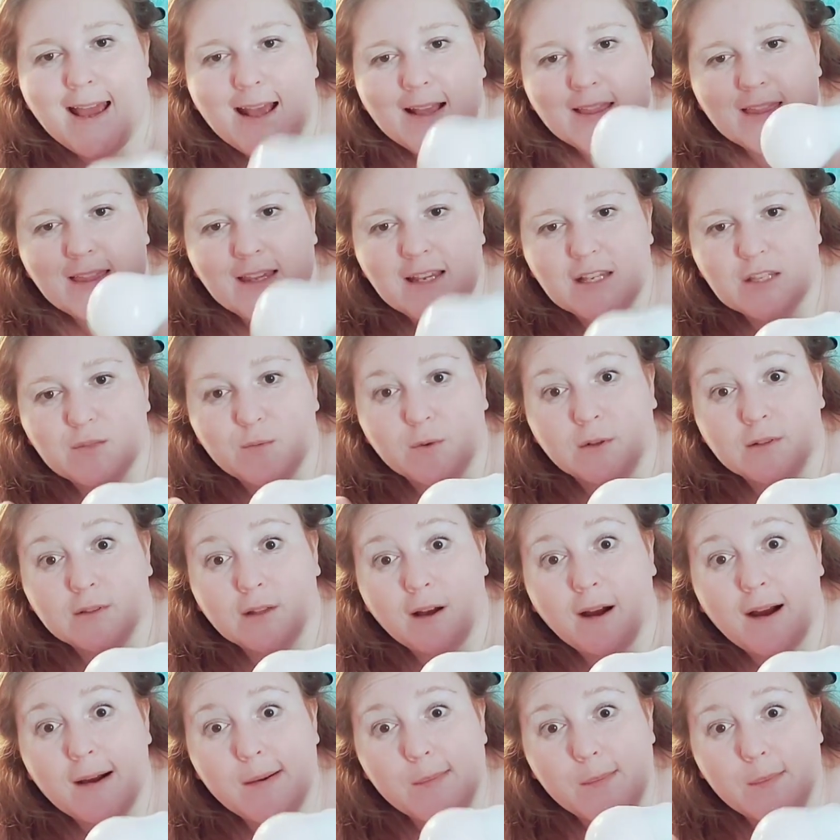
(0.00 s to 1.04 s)
These will
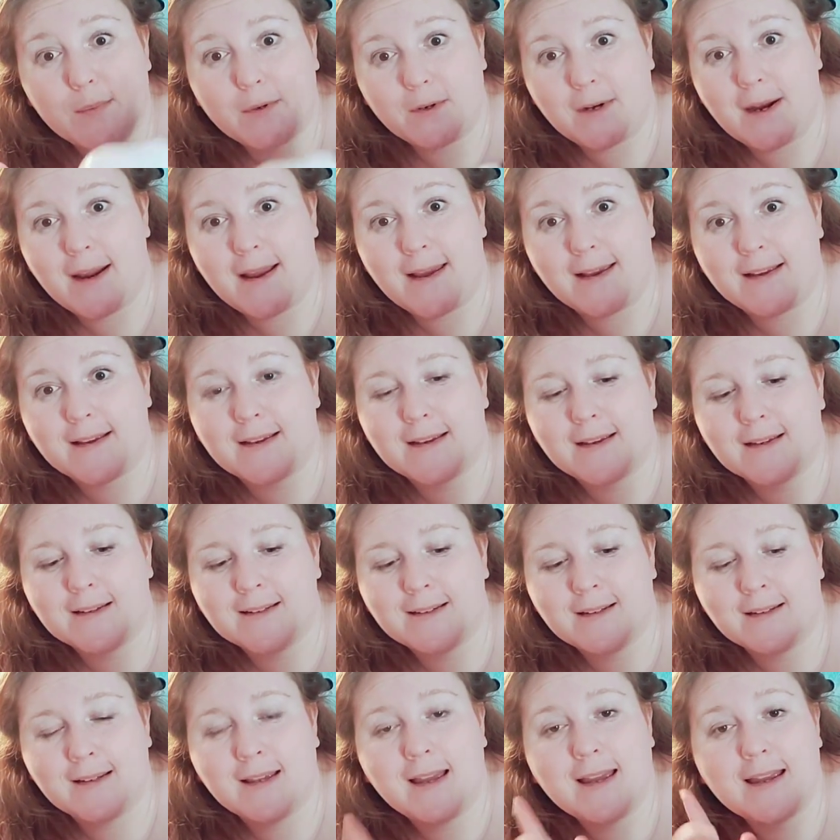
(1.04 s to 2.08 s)
not break
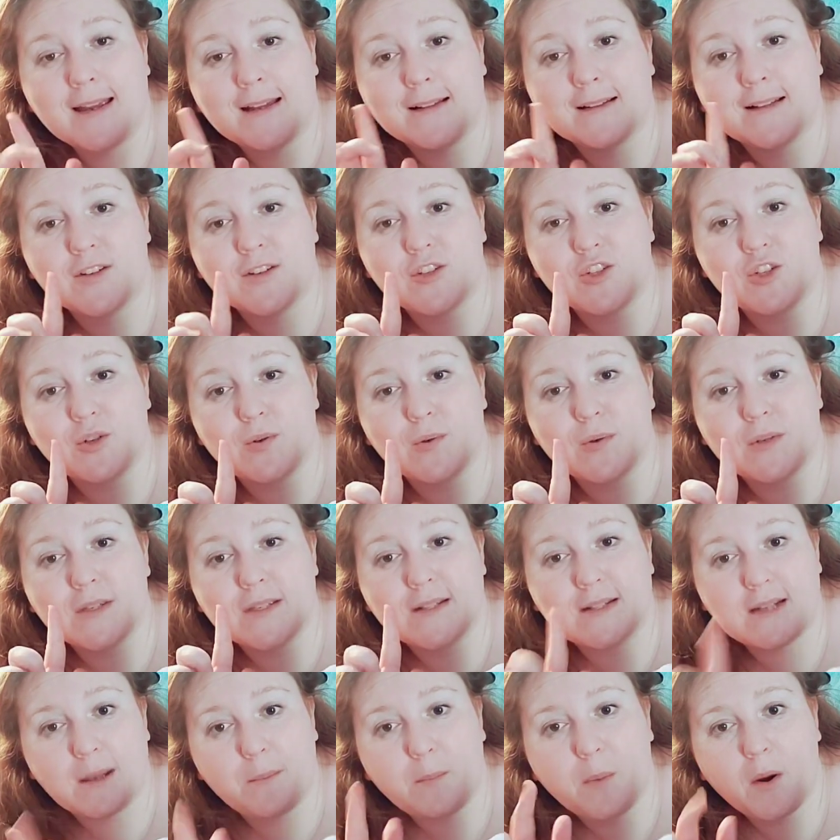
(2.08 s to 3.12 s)
unless you
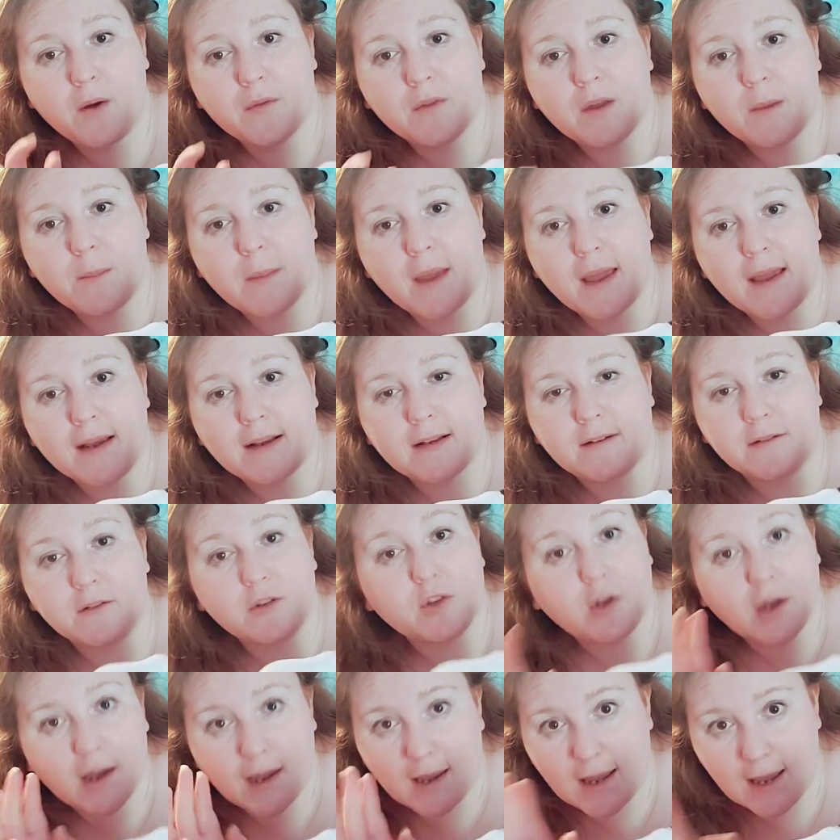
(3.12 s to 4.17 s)
step on them and
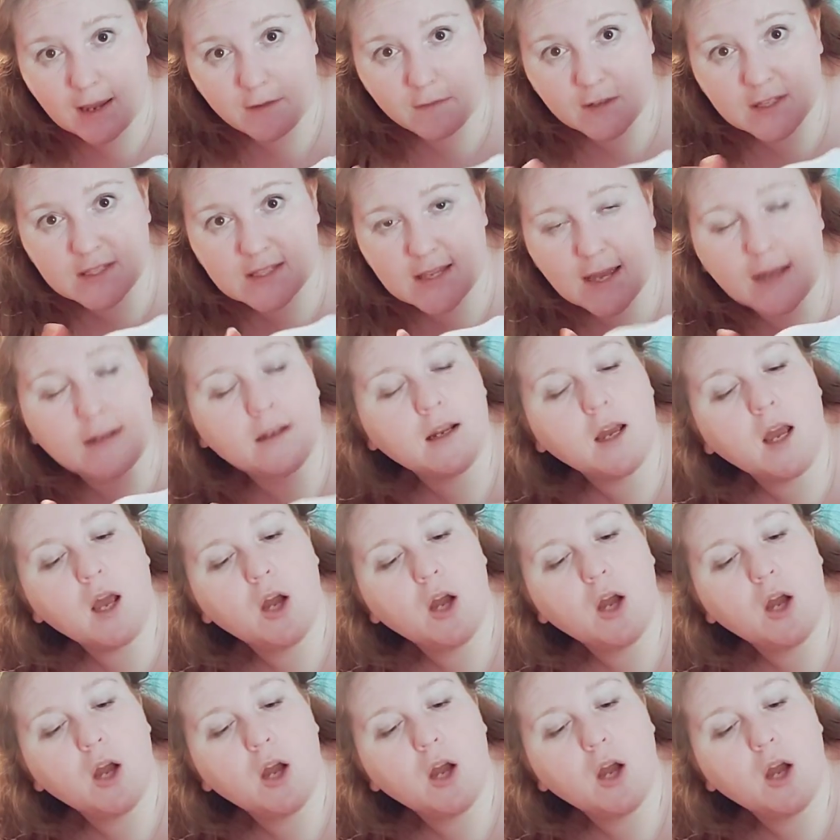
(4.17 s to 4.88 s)
you're heavy set,